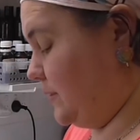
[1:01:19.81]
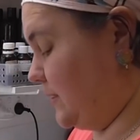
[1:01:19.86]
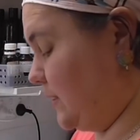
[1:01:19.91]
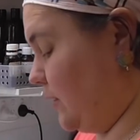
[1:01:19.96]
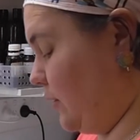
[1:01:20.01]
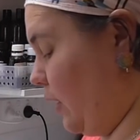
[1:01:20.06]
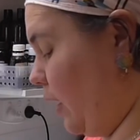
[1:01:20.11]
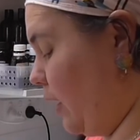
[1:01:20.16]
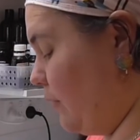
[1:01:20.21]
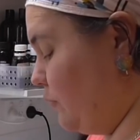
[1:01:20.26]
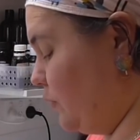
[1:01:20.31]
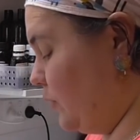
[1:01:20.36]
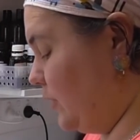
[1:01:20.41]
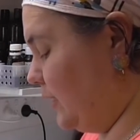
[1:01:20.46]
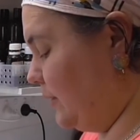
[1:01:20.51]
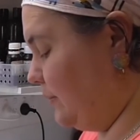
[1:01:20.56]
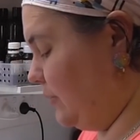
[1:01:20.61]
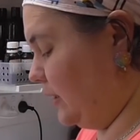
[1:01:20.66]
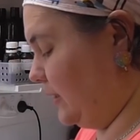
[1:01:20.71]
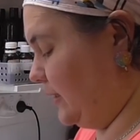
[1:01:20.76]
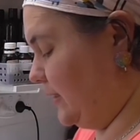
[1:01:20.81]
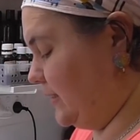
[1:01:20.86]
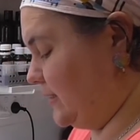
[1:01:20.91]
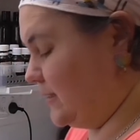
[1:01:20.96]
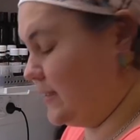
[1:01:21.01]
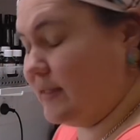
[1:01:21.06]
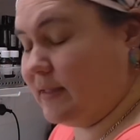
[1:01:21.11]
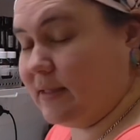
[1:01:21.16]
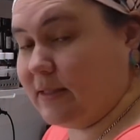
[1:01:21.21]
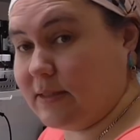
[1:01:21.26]
so I'm really
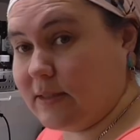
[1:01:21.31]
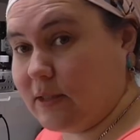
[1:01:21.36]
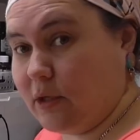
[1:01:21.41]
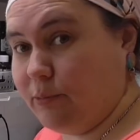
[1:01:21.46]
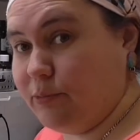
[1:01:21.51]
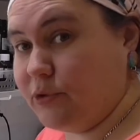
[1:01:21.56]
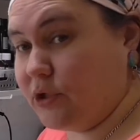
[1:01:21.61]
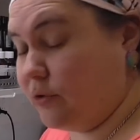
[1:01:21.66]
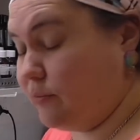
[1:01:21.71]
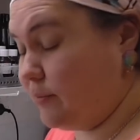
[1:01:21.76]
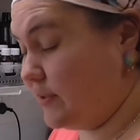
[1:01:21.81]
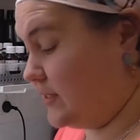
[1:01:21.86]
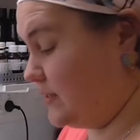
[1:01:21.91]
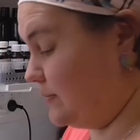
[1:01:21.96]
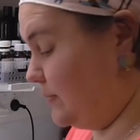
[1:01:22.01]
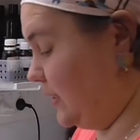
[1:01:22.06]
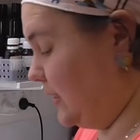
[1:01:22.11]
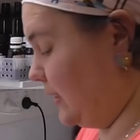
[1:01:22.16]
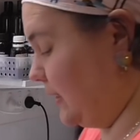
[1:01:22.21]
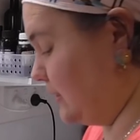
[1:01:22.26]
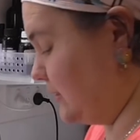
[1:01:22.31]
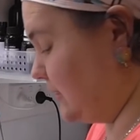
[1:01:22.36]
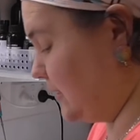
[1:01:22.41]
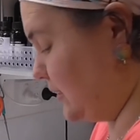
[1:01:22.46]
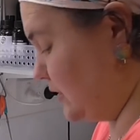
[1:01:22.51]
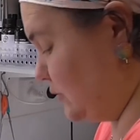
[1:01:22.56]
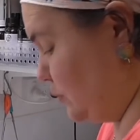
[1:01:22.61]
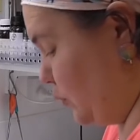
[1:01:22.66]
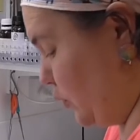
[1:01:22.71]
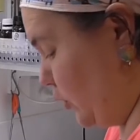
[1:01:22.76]
pleased that the soap dough recipe does